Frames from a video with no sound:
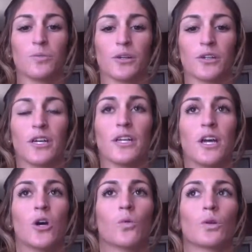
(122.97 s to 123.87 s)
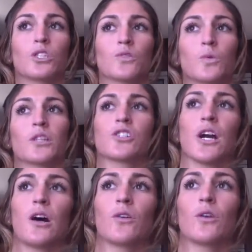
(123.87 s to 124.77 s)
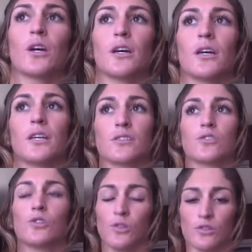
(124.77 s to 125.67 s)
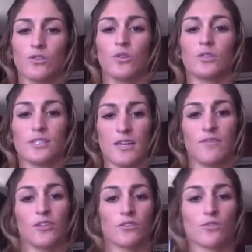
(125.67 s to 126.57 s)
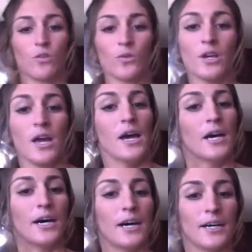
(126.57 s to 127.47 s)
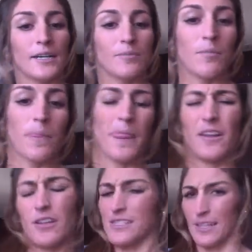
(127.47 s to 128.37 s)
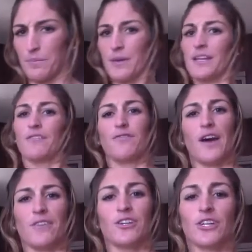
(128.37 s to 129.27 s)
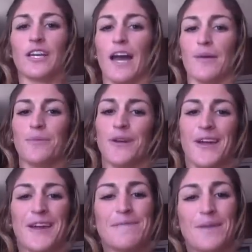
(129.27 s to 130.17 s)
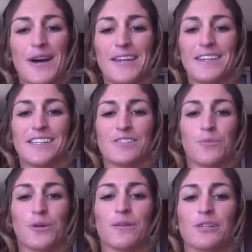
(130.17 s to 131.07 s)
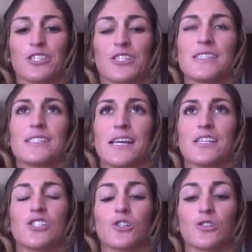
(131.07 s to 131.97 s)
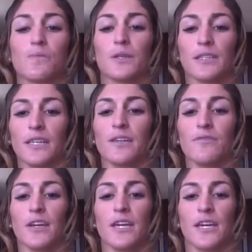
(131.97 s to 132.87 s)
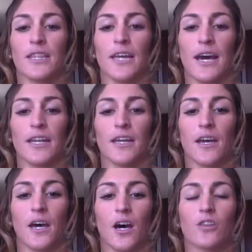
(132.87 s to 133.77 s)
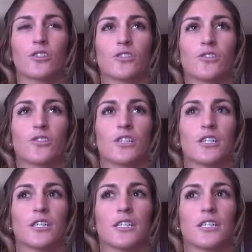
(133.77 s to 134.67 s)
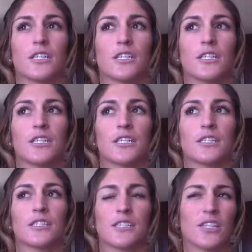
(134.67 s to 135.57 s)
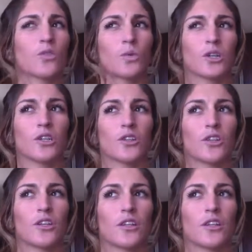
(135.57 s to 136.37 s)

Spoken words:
period, which is when a child is 2 years old to 7 years old. That's like a big 5-year gap. But so pretty much in this stage, children believe that others see the world